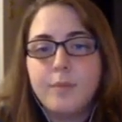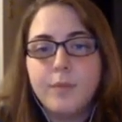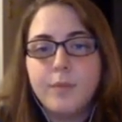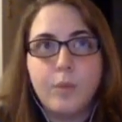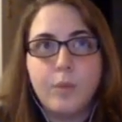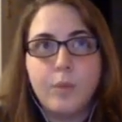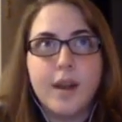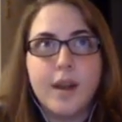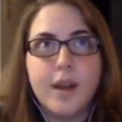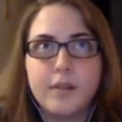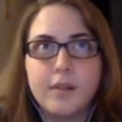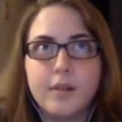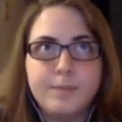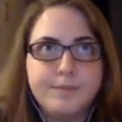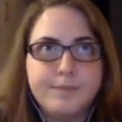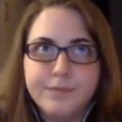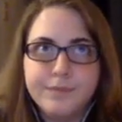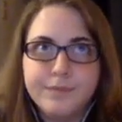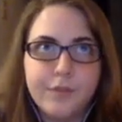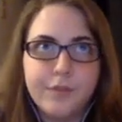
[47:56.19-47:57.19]
where
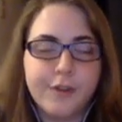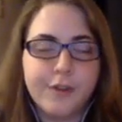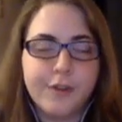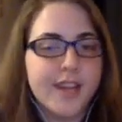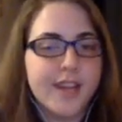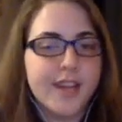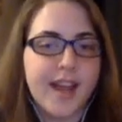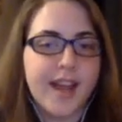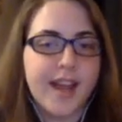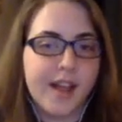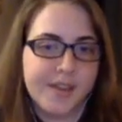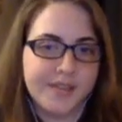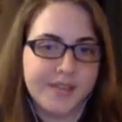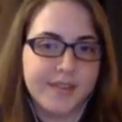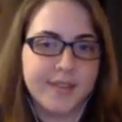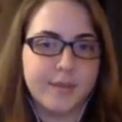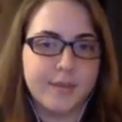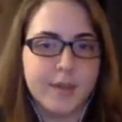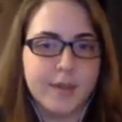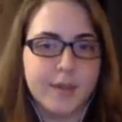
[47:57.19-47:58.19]
for any
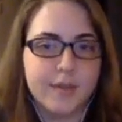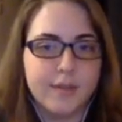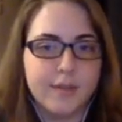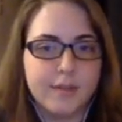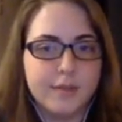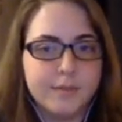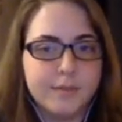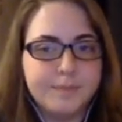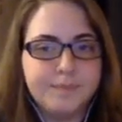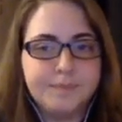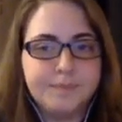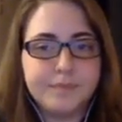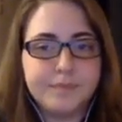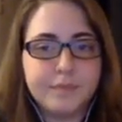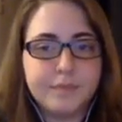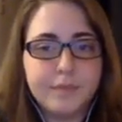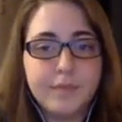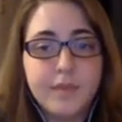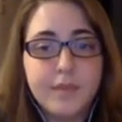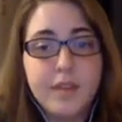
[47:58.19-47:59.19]
analysis we do,
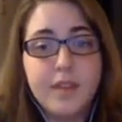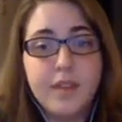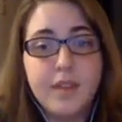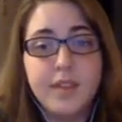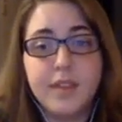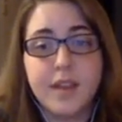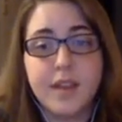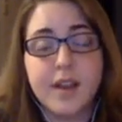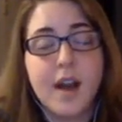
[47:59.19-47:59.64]
the